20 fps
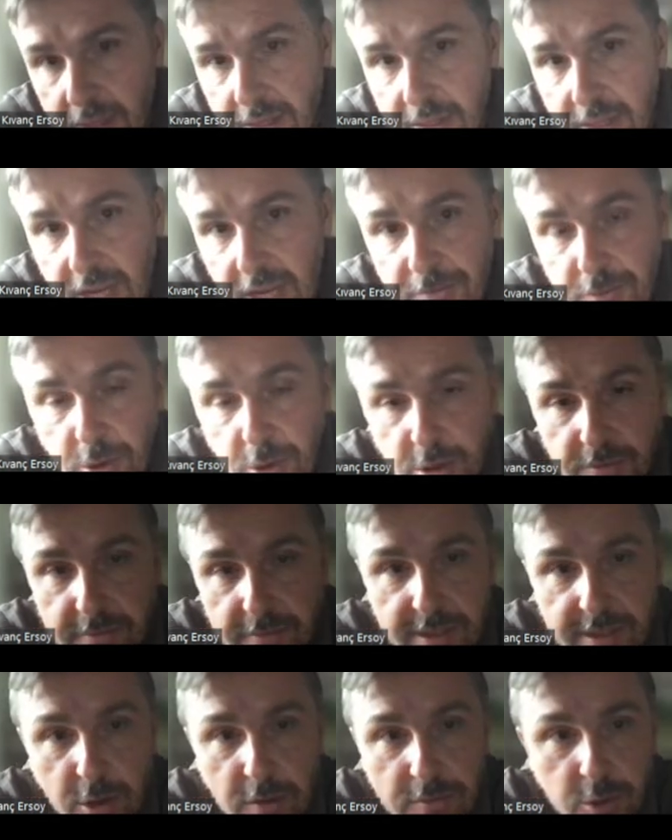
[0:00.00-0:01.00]
Therefore,
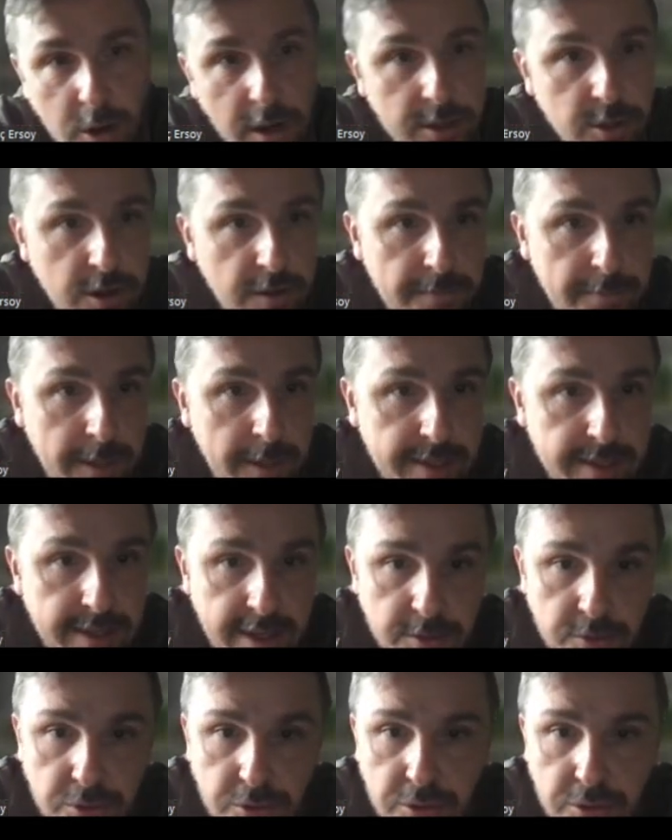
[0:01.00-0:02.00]
we know the order of
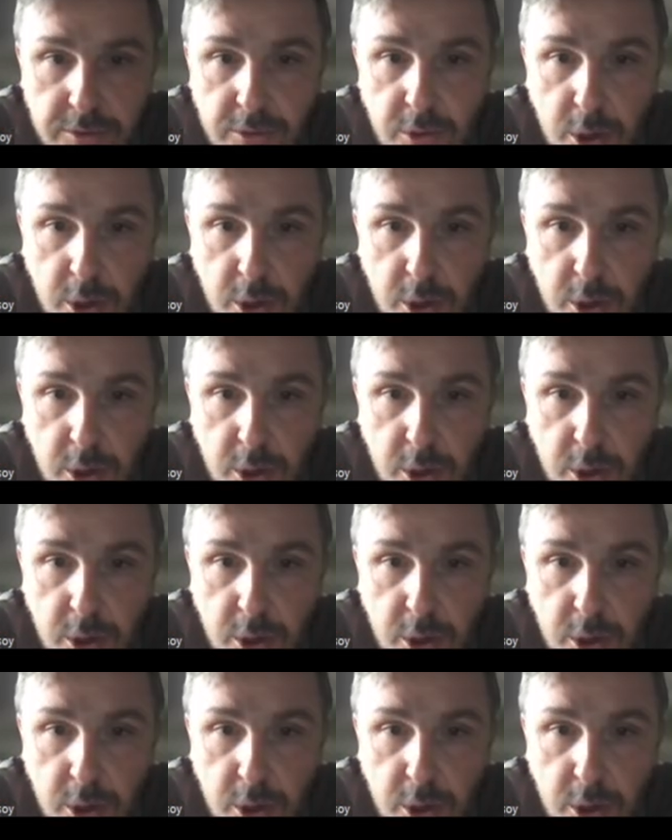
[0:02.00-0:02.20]
PSL2.